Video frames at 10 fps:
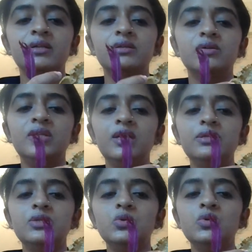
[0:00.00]
So
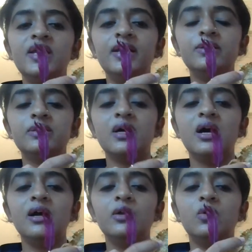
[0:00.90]
these two legs
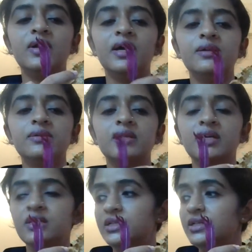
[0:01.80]
are known as
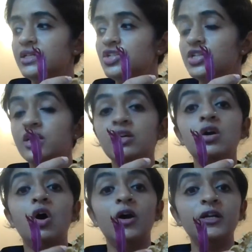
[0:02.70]
the
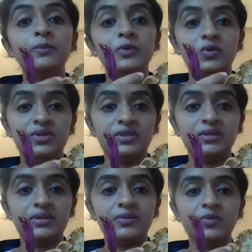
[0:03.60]
pterygoid
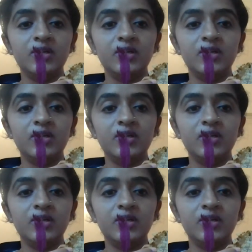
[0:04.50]
process.